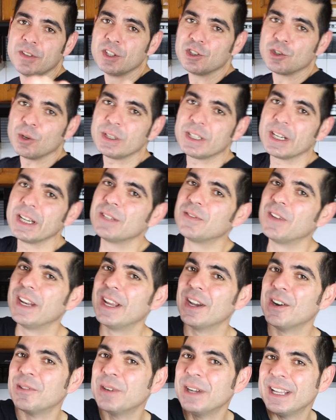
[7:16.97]
If you enjoyed today's
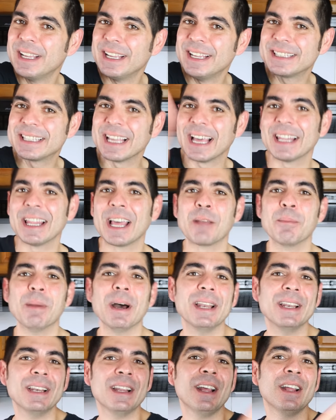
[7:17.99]
video, hit that like
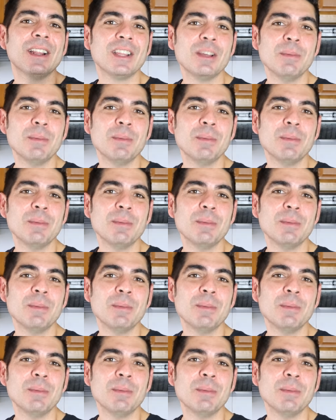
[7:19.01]
button.